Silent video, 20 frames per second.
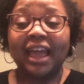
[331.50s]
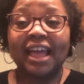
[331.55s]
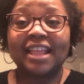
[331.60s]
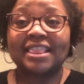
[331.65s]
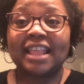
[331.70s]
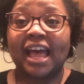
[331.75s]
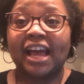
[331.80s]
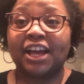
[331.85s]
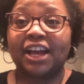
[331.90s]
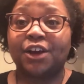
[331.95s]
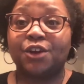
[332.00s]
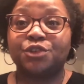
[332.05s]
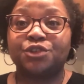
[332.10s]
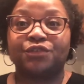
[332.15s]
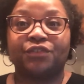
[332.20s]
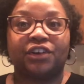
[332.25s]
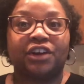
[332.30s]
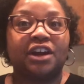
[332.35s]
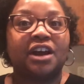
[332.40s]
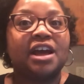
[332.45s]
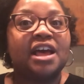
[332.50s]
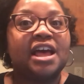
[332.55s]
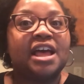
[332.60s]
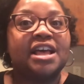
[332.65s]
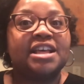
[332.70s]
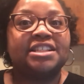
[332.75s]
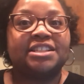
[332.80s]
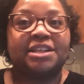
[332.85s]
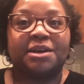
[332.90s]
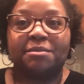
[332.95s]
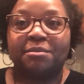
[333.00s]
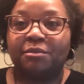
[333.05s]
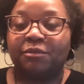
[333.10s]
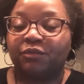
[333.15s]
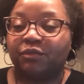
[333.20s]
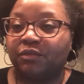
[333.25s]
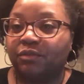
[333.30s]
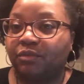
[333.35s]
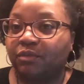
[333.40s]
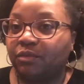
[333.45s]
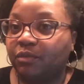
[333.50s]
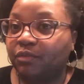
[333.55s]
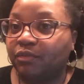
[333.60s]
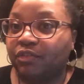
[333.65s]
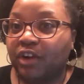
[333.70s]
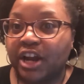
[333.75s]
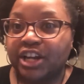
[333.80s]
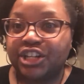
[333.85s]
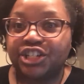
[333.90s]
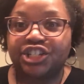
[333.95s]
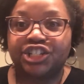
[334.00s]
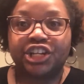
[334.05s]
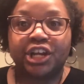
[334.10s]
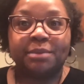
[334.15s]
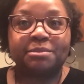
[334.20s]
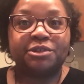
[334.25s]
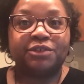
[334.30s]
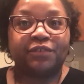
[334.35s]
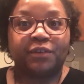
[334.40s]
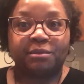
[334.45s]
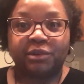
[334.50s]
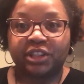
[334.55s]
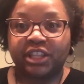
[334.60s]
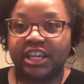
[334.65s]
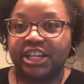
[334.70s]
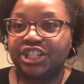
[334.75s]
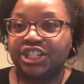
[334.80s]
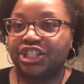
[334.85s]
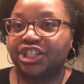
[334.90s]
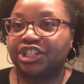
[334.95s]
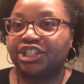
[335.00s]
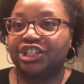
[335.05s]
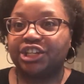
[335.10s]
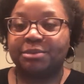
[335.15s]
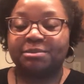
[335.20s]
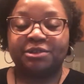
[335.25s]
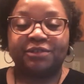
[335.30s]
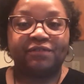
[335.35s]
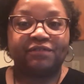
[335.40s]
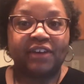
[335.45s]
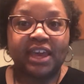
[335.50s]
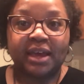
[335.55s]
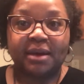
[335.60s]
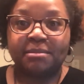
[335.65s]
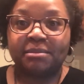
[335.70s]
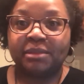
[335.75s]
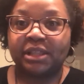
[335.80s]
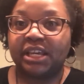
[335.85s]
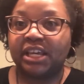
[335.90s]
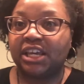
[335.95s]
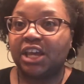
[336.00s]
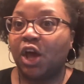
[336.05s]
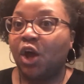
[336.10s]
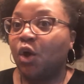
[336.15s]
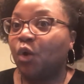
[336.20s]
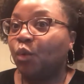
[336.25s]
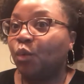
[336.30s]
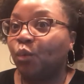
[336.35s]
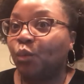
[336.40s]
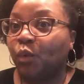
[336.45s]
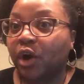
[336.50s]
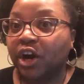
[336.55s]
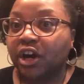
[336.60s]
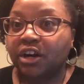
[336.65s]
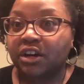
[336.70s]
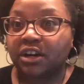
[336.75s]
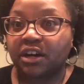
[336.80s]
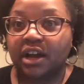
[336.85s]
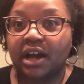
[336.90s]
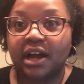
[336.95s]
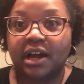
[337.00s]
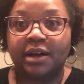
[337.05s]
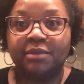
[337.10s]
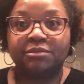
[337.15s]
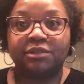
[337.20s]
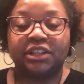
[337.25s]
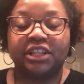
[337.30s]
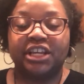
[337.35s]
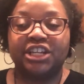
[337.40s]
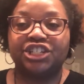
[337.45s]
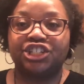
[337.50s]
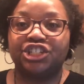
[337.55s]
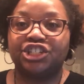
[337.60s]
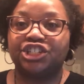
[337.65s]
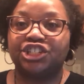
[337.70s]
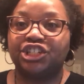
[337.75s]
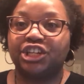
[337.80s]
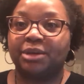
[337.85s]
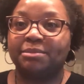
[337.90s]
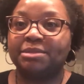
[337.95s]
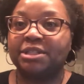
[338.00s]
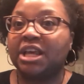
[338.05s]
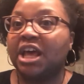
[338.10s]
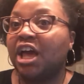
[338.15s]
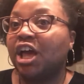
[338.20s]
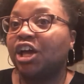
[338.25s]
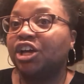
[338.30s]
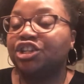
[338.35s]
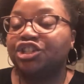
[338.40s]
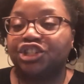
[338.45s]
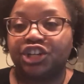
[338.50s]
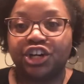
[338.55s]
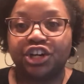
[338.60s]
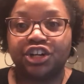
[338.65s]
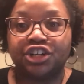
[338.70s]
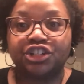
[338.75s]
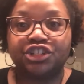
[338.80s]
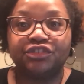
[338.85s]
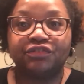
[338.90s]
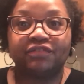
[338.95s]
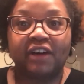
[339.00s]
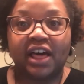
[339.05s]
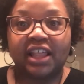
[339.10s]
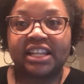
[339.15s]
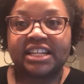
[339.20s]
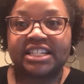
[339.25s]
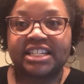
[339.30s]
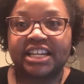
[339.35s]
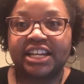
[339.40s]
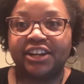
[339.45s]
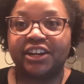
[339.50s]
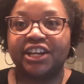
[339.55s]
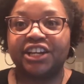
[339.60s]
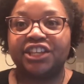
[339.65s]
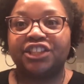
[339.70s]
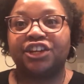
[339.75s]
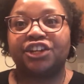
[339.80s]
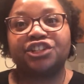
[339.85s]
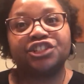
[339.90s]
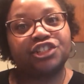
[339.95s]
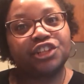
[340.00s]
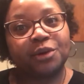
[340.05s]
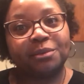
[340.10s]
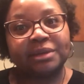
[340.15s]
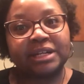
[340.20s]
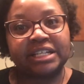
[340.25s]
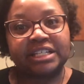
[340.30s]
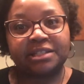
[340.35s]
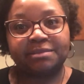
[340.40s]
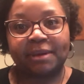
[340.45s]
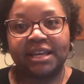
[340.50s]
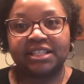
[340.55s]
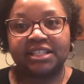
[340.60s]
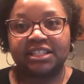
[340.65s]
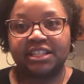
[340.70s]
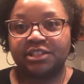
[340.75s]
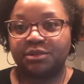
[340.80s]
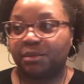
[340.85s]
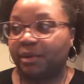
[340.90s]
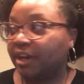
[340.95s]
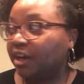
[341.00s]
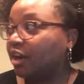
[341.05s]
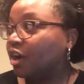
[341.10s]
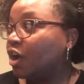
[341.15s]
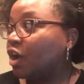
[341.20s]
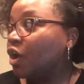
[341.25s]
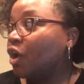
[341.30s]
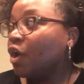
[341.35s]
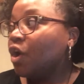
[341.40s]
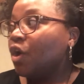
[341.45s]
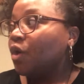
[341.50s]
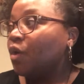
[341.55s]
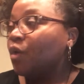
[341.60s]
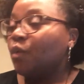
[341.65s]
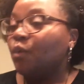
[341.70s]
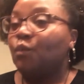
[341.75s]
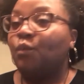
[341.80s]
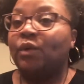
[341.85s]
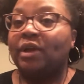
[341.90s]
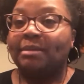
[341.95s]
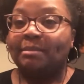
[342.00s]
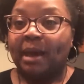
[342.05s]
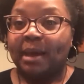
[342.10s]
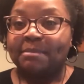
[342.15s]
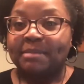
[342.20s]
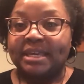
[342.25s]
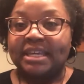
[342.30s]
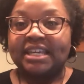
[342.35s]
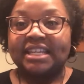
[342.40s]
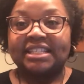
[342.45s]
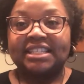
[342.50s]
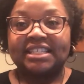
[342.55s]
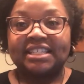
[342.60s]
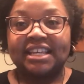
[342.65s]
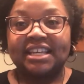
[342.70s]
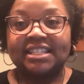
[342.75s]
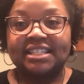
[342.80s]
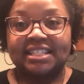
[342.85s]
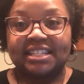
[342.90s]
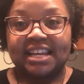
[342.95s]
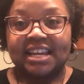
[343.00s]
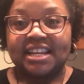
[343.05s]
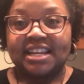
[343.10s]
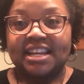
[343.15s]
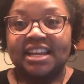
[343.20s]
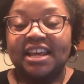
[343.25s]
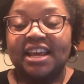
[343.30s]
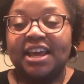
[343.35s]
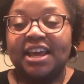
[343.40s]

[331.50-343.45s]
And that goes for some friendships, from relationships, family, work um, relationships, church, volunteering. There are so many spaces where we might be consistent,